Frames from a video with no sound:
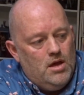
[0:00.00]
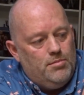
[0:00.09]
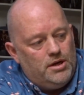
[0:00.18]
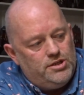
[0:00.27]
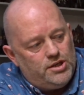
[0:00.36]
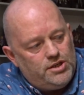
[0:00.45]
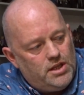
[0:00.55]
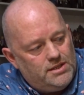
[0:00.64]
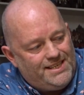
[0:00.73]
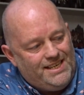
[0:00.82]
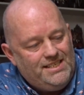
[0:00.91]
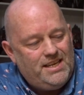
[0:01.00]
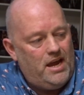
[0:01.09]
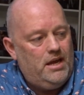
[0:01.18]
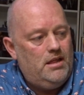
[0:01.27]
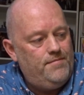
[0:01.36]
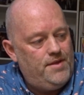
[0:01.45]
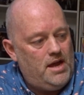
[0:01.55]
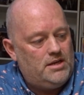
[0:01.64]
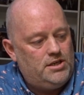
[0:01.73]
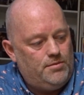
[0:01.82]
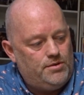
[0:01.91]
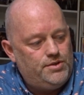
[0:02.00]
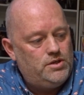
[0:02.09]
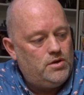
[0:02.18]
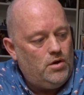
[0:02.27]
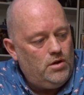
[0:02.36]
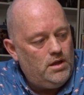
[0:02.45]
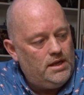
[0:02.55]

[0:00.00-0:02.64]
But it's just the detail of the actual skull